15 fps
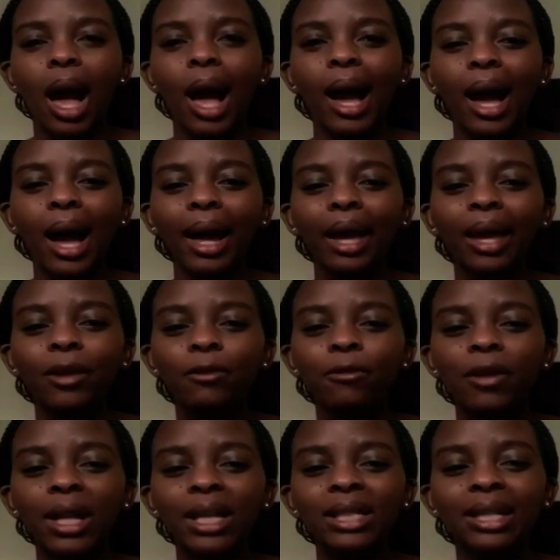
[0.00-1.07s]
I
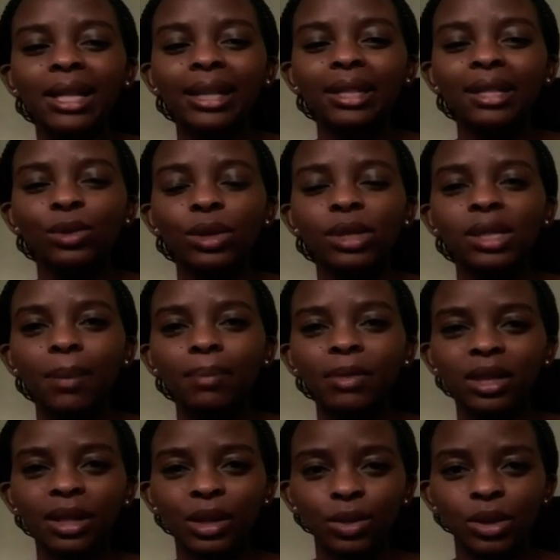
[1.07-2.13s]
felt like this was something
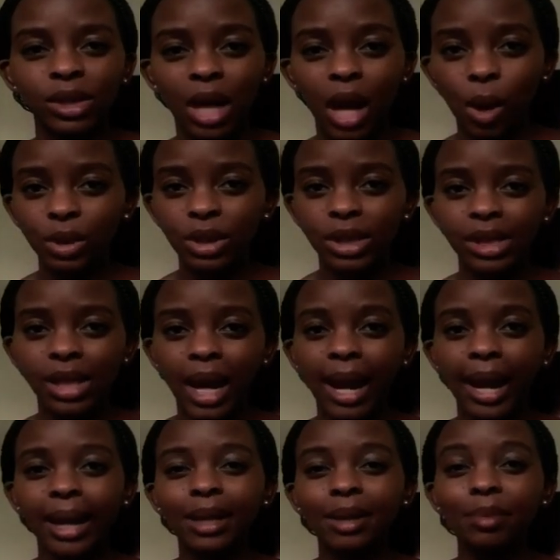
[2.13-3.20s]
that was
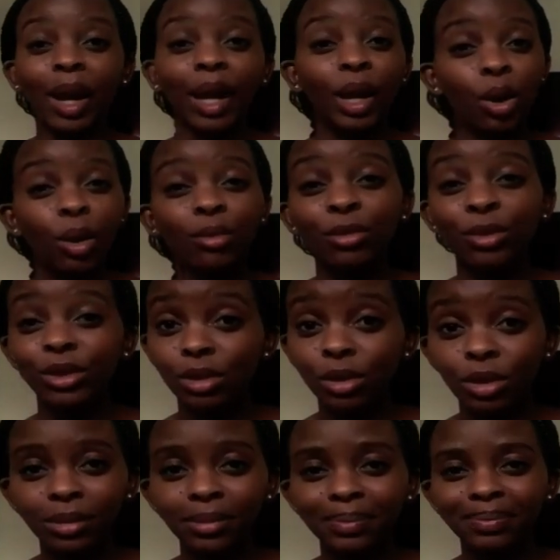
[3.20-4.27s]
outside my comfort zone,
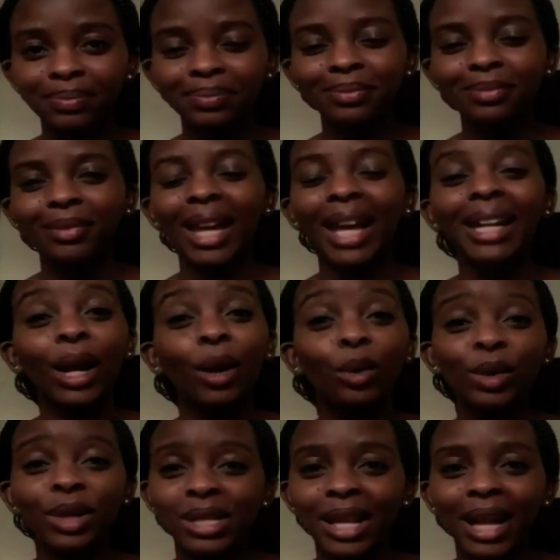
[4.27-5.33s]
and I
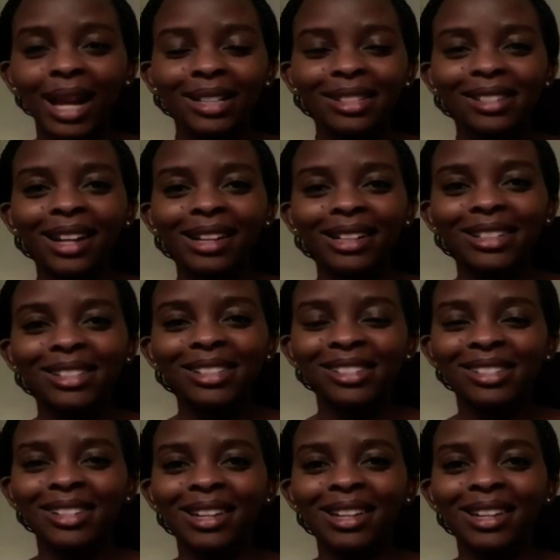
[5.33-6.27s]
always like a challenge.